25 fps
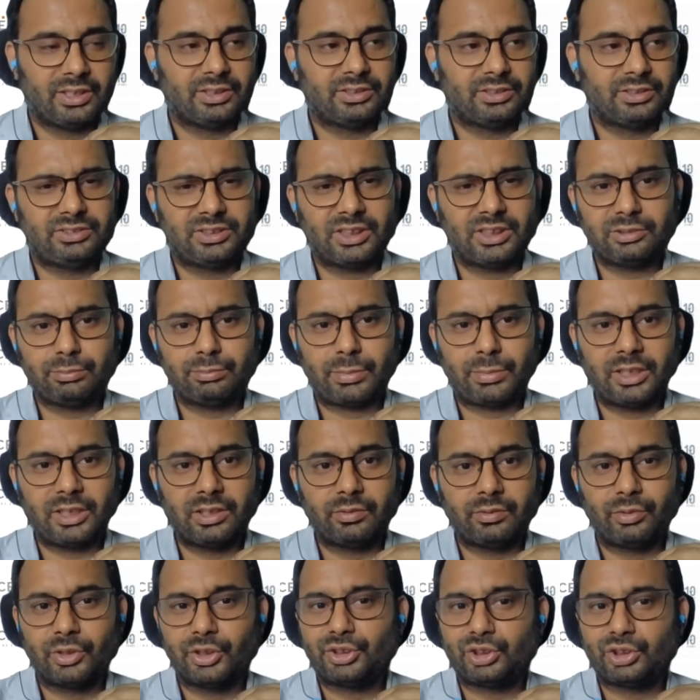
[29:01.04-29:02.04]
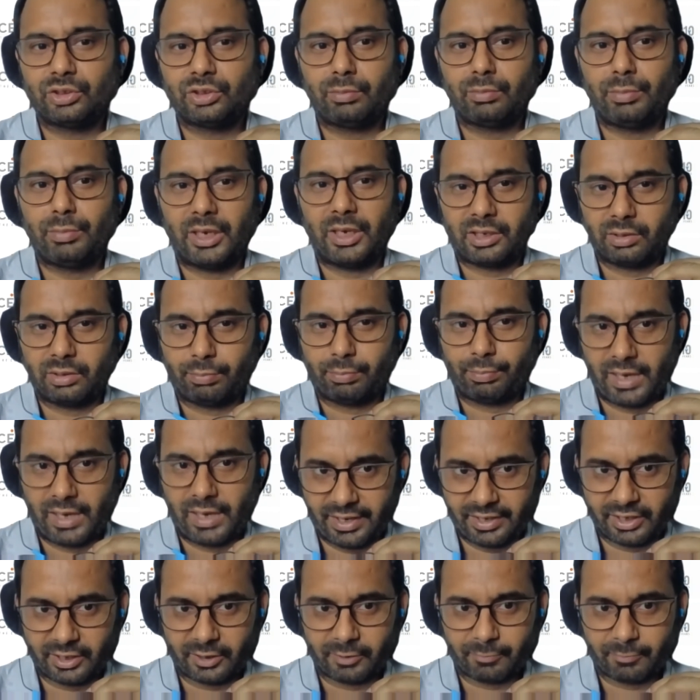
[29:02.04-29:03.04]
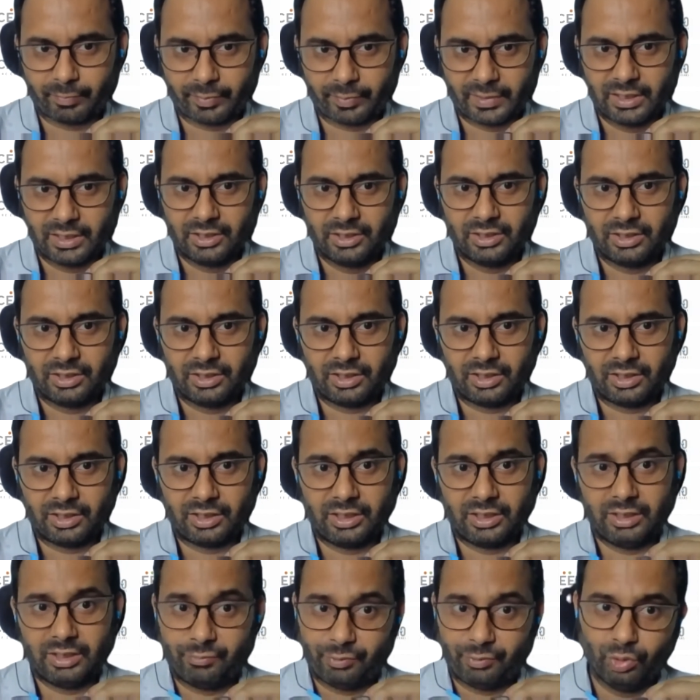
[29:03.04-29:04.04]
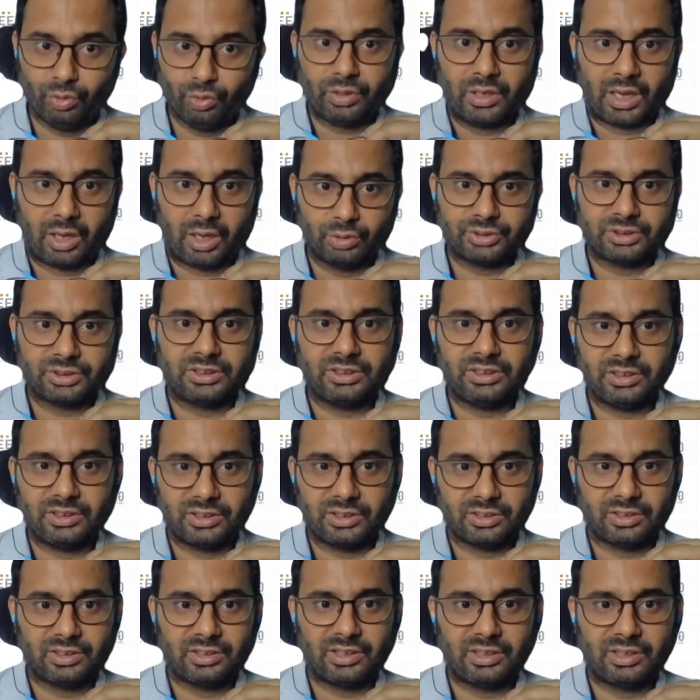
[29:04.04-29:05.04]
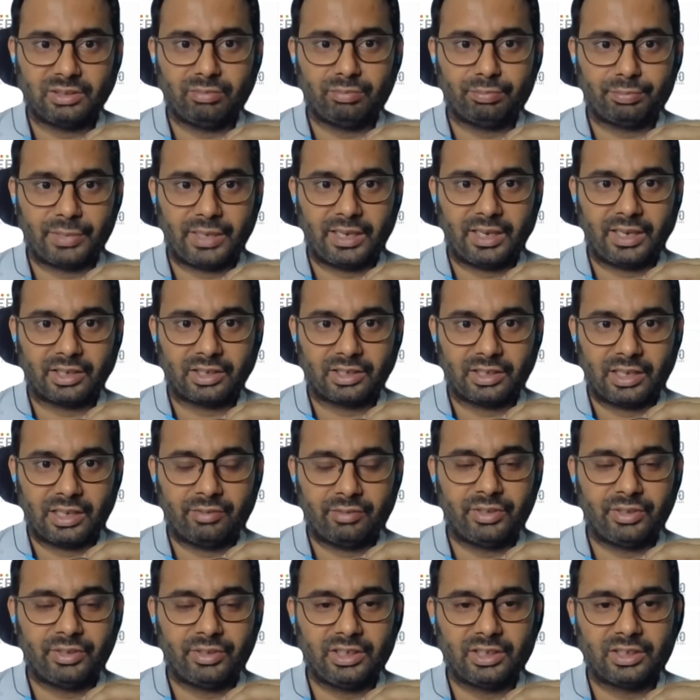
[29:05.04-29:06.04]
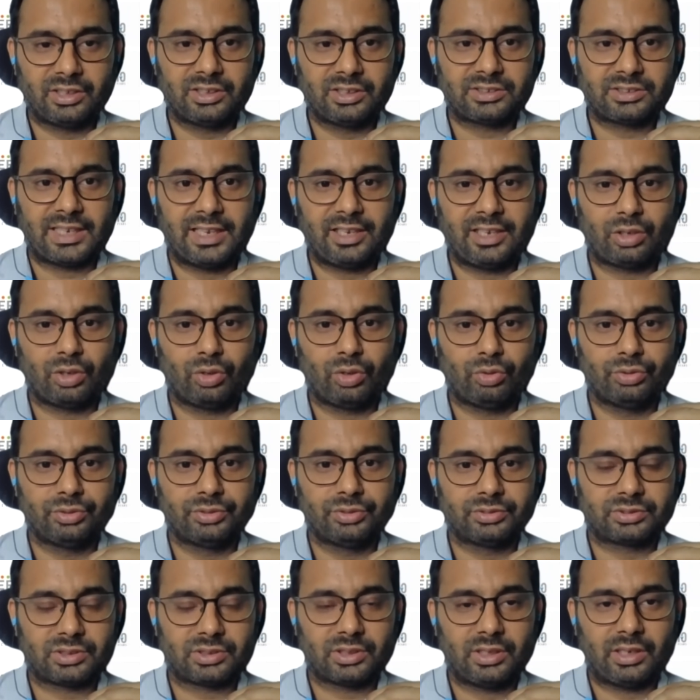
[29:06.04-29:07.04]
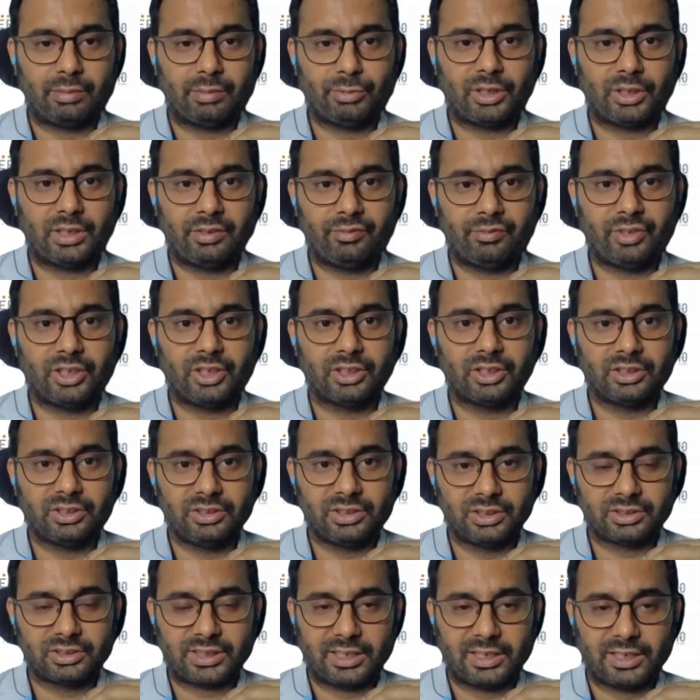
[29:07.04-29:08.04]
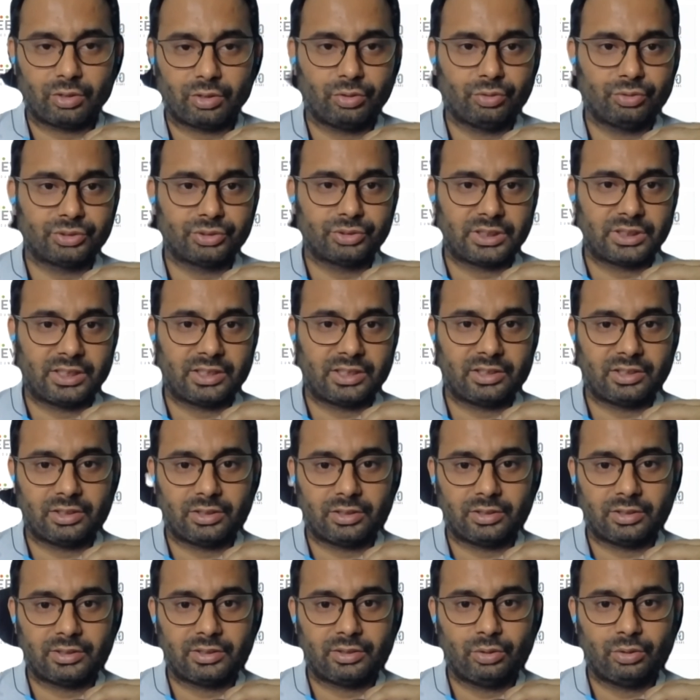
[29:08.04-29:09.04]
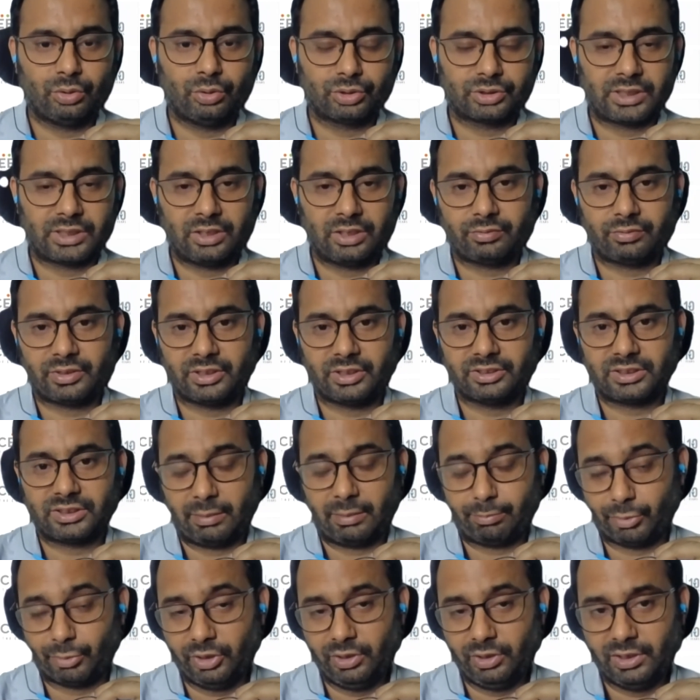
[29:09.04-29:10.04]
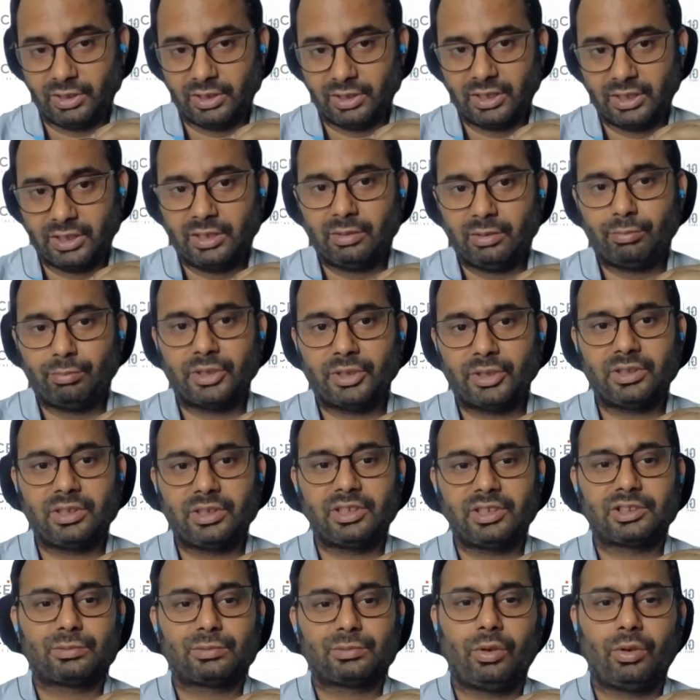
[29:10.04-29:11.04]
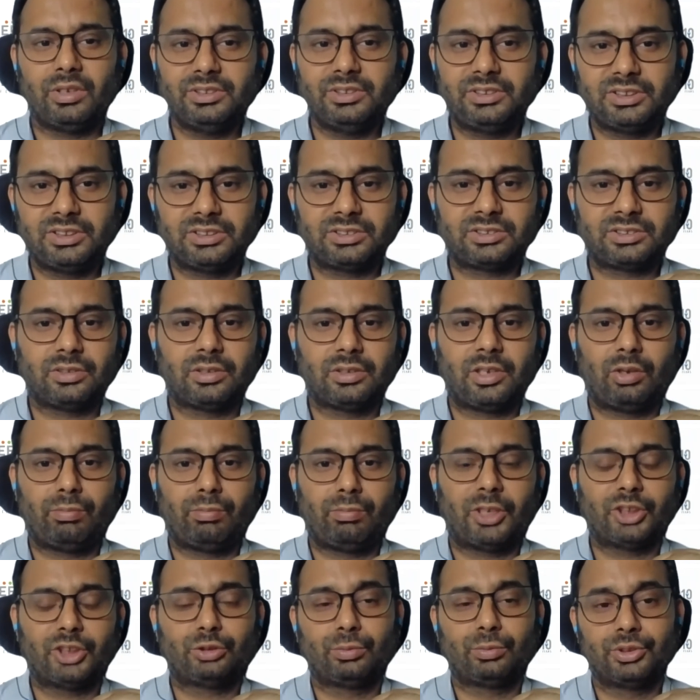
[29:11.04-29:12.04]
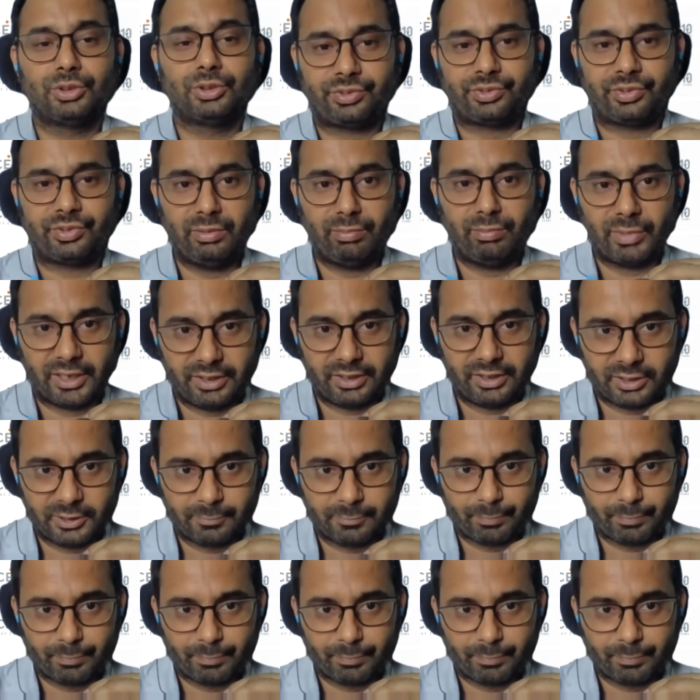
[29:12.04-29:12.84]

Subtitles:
just by the virtue of better planning, if you now see the impact, every year the cyclones, I mean, every other year the cyclones and those kind of things happen, but the response is now much more streamlined.